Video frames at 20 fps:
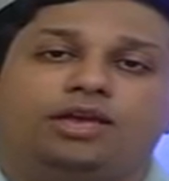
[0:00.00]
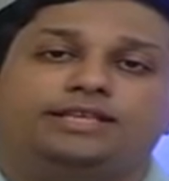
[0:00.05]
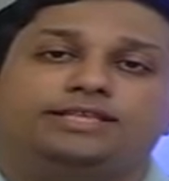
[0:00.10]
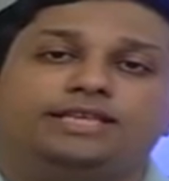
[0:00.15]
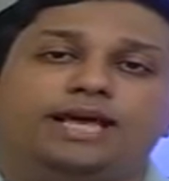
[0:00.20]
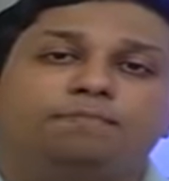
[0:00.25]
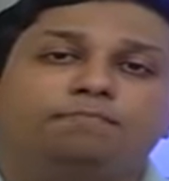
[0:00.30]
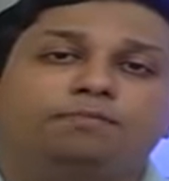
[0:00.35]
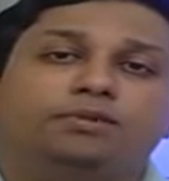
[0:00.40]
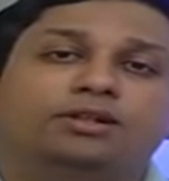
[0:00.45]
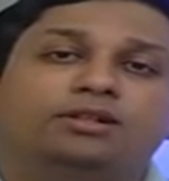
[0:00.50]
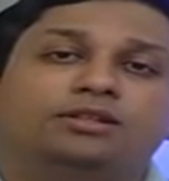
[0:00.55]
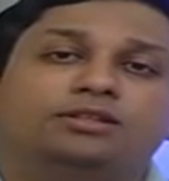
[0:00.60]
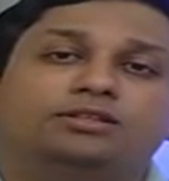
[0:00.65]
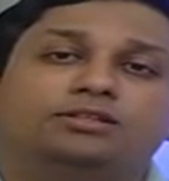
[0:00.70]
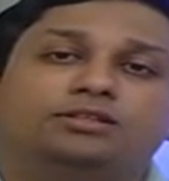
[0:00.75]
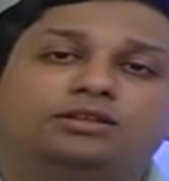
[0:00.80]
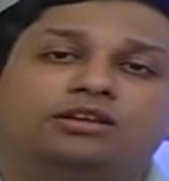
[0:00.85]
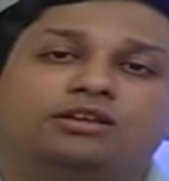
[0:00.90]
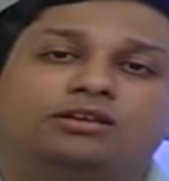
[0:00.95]

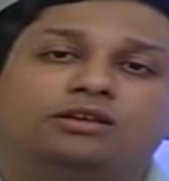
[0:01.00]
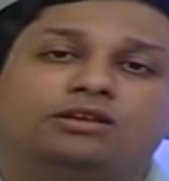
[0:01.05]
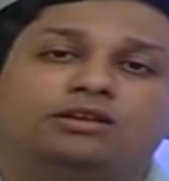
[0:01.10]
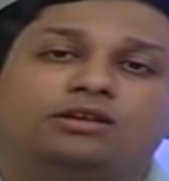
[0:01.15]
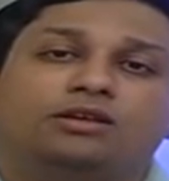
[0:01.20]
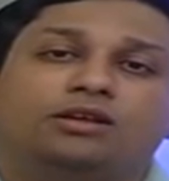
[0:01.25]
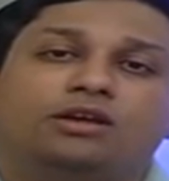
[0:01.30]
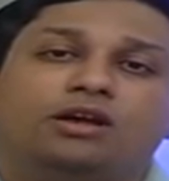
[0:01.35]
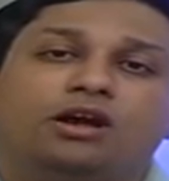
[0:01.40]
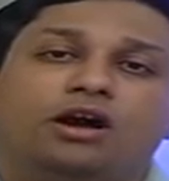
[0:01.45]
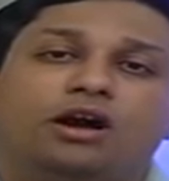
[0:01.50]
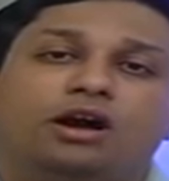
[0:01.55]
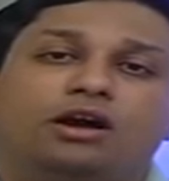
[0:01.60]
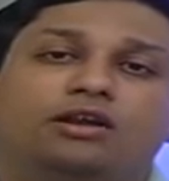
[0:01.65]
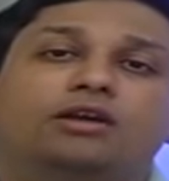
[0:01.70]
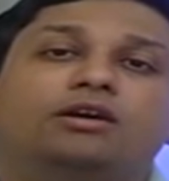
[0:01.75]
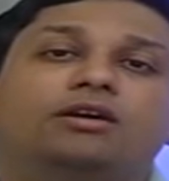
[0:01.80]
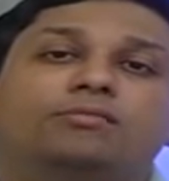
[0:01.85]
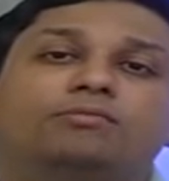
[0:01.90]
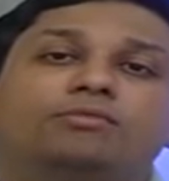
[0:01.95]
Examples
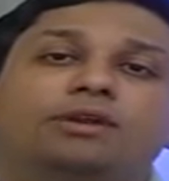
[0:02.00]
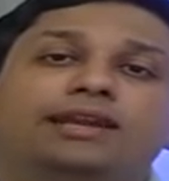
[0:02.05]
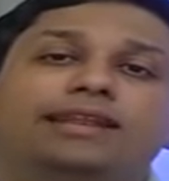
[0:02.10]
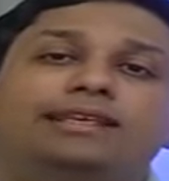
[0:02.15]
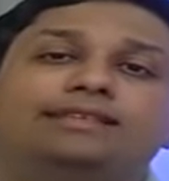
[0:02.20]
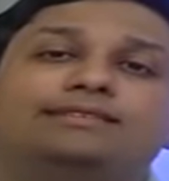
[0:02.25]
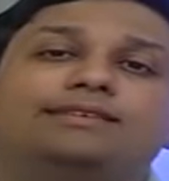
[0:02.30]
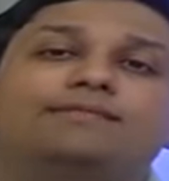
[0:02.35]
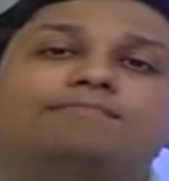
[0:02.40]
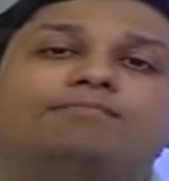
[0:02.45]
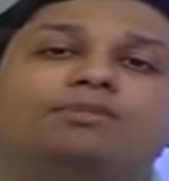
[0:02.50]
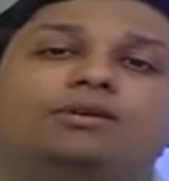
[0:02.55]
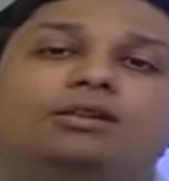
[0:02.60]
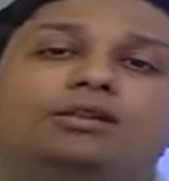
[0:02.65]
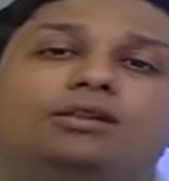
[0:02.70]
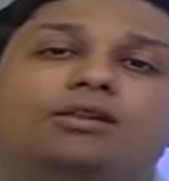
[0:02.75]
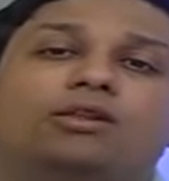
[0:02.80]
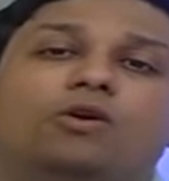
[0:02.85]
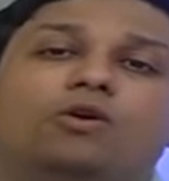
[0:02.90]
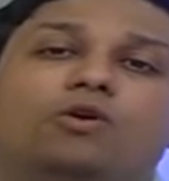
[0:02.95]
are pretty
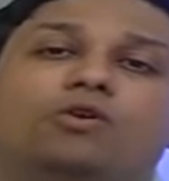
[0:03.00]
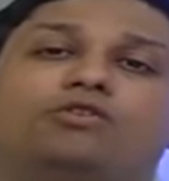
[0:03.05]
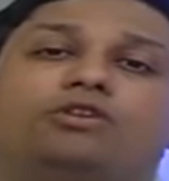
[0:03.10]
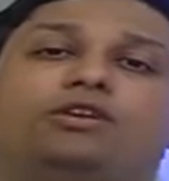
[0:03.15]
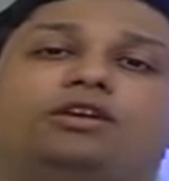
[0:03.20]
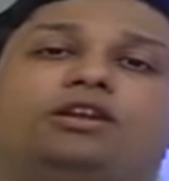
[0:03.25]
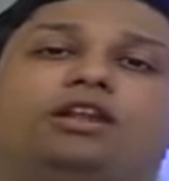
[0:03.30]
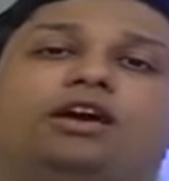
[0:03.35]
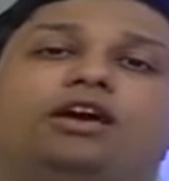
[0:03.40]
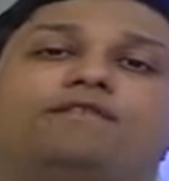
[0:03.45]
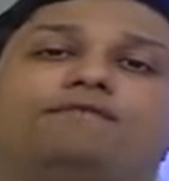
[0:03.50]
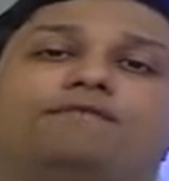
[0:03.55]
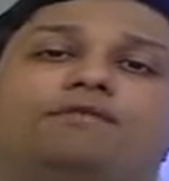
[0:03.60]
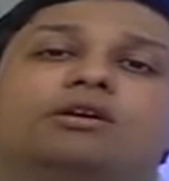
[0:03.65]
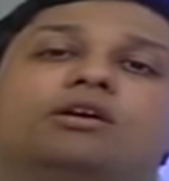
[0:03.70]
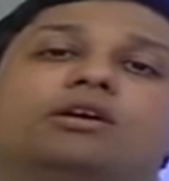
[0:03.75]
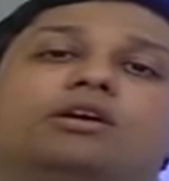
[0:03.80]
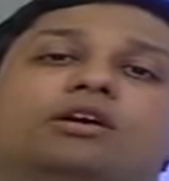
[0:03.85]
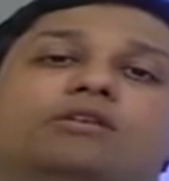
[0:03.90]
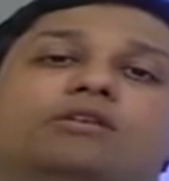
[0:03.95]
simple or real life